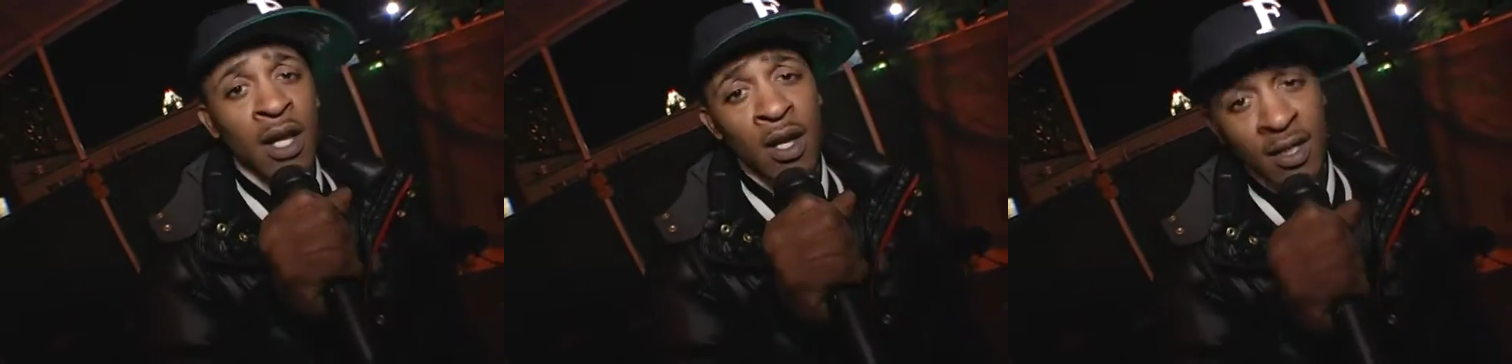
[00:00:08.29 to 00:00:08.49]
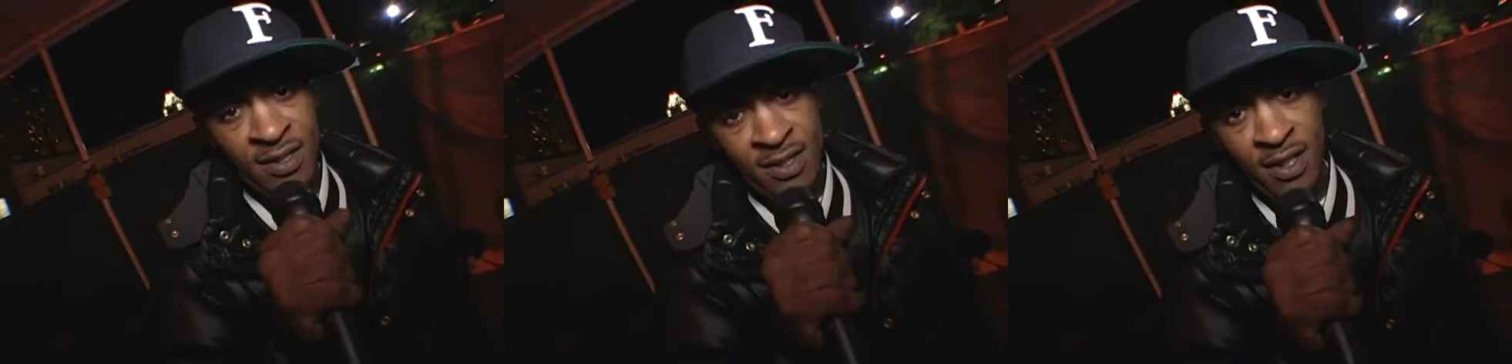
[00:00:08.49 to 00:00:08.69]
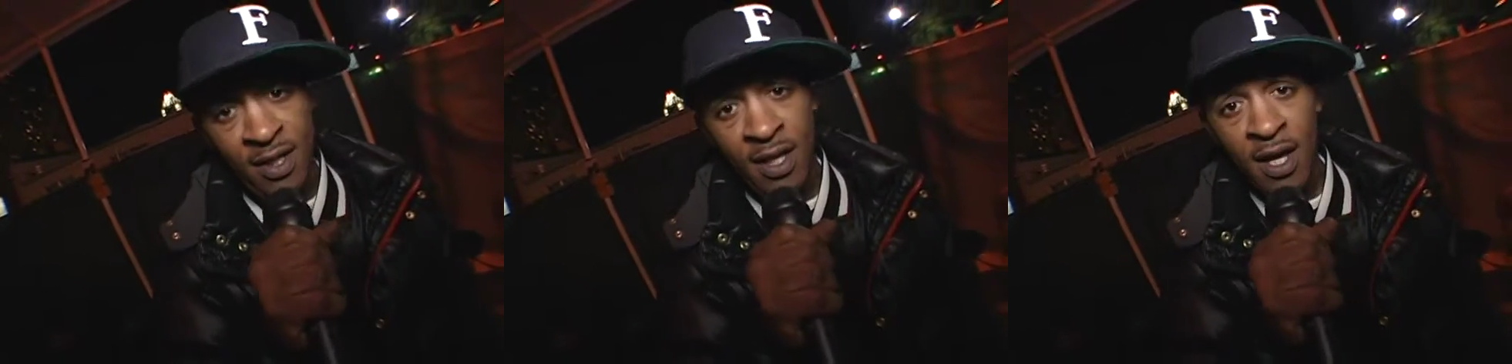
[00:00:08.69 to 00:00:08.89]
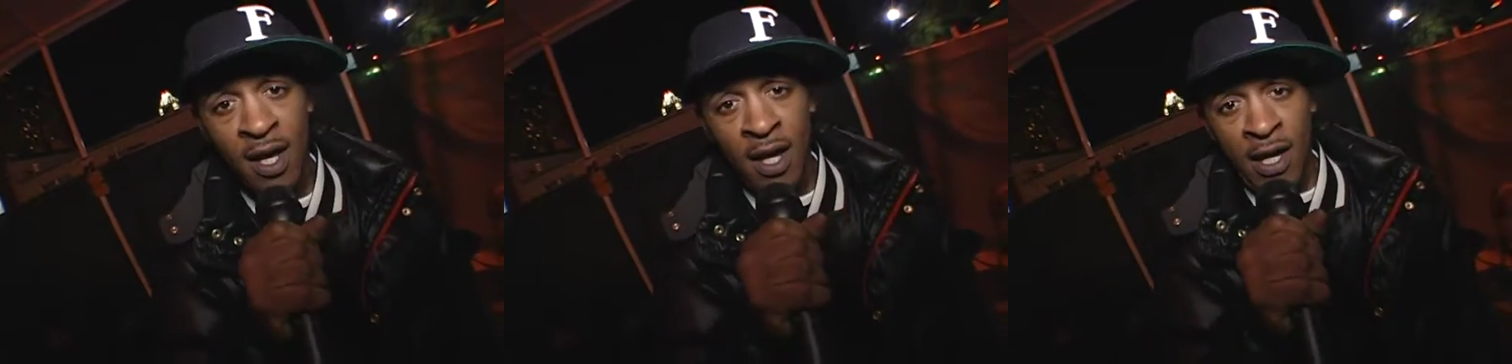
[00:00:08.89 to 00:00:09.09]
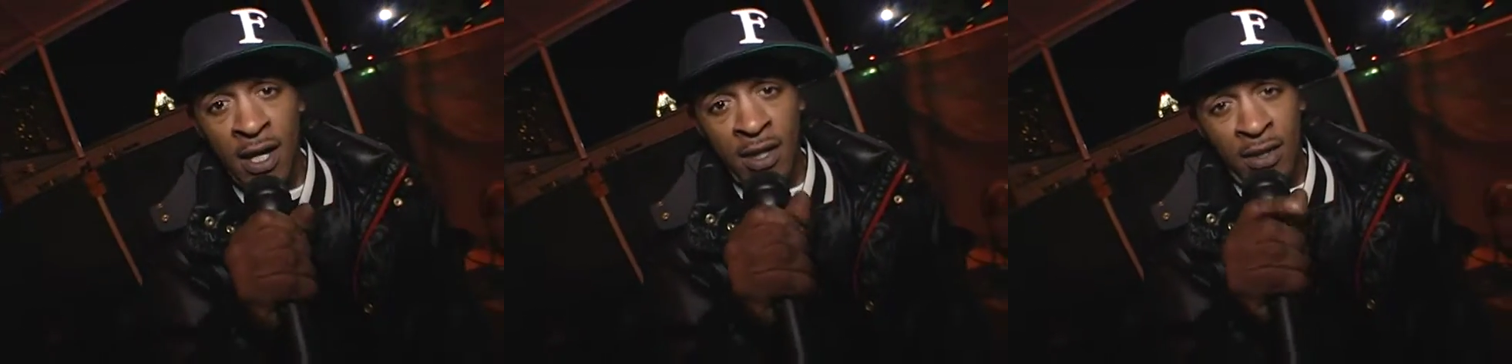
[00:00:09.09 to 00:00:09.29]
Listen,
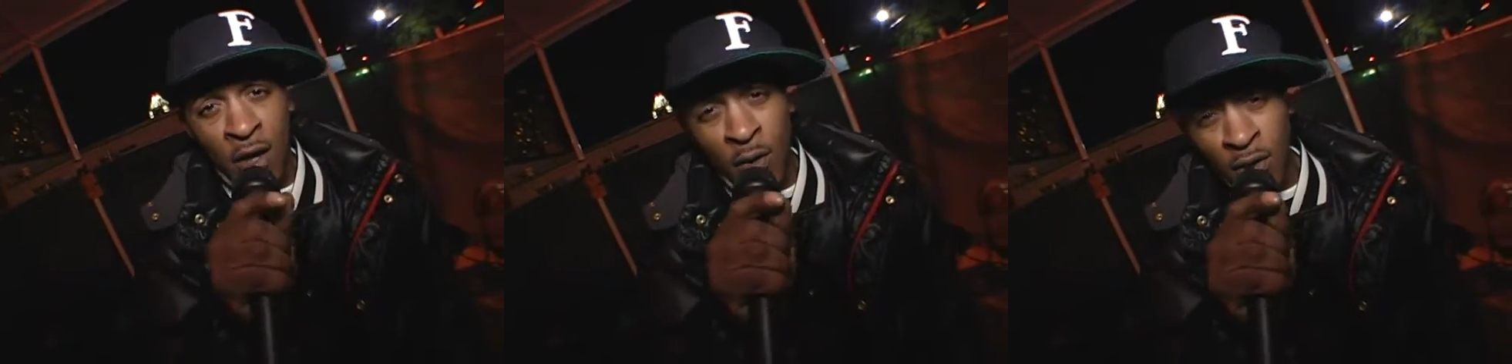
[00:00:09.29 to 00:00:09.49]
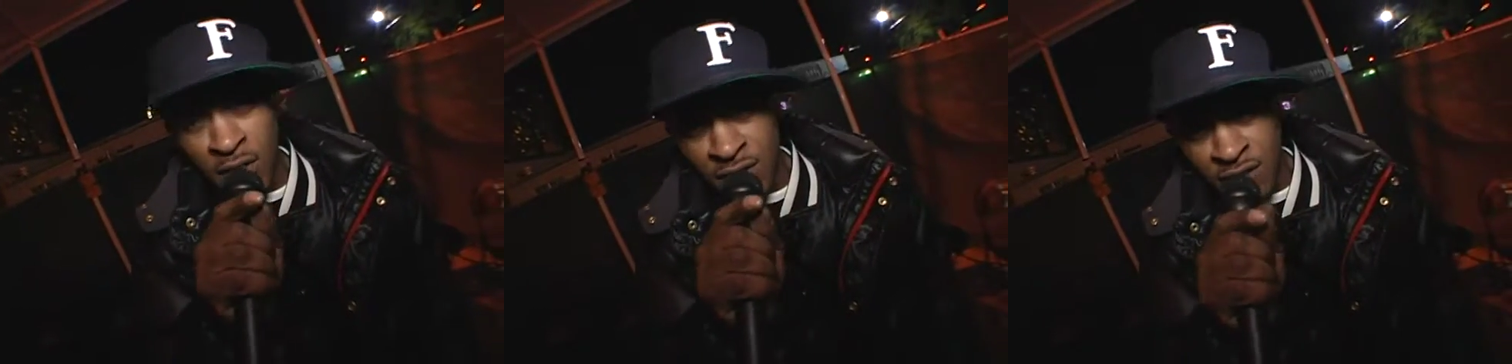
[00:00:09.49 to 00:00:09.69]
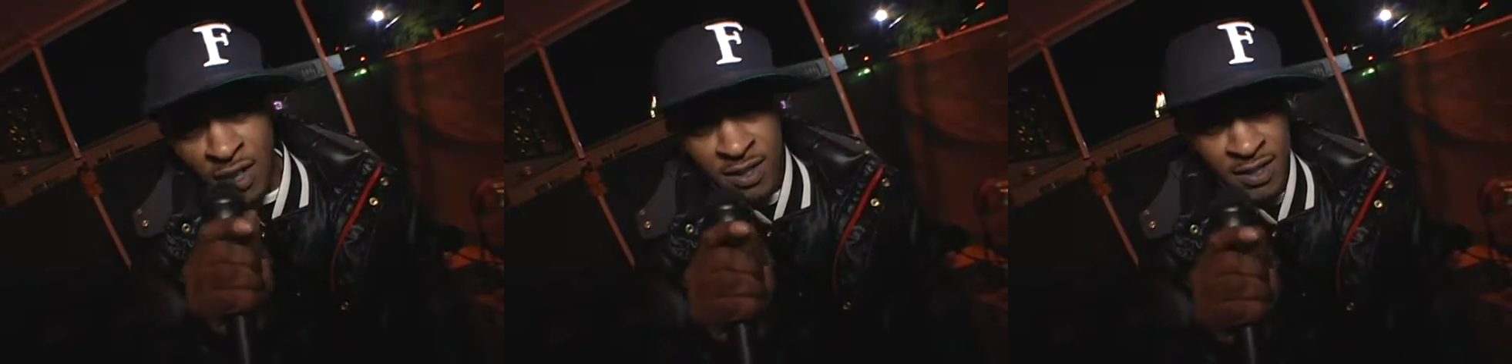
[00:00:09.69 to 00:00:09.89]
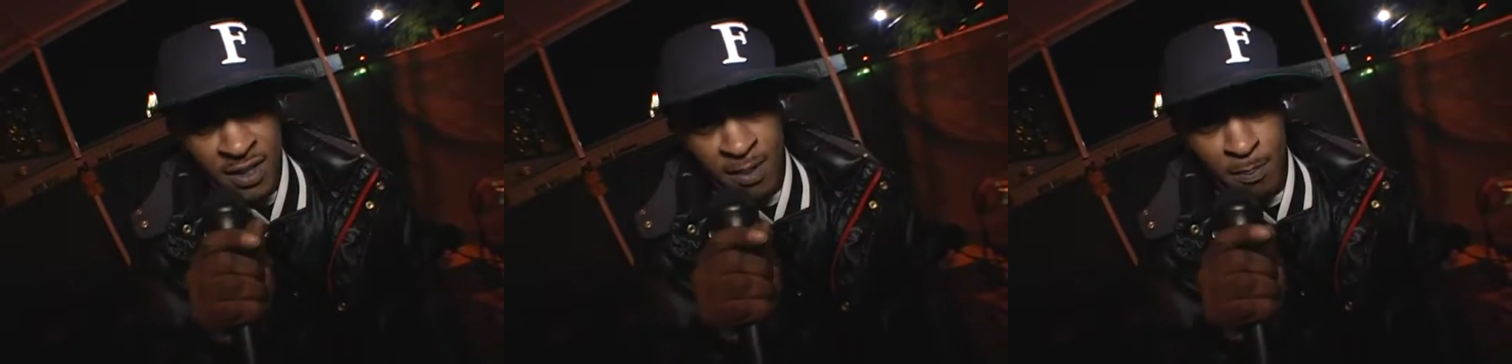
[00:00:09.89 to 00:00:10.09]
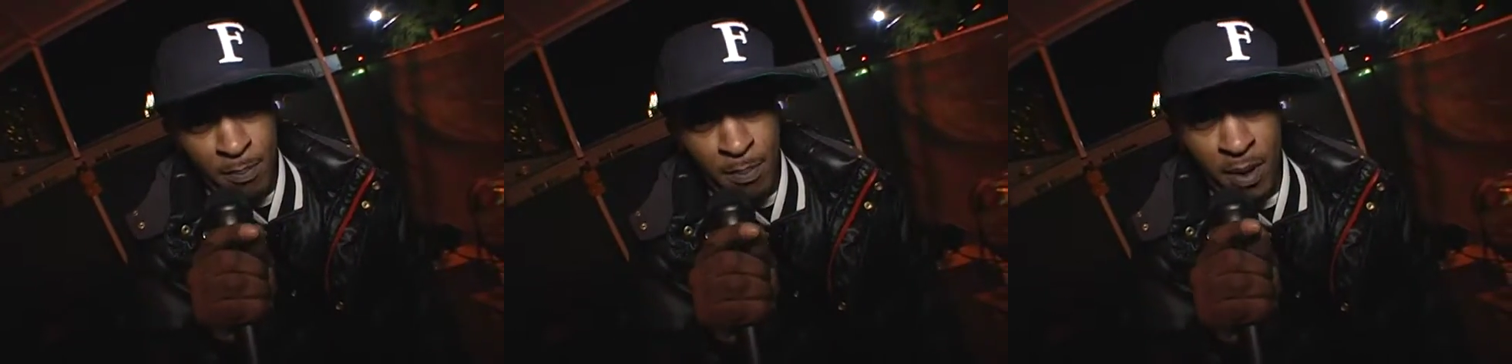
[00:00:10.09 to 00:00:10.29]
don't adjust it,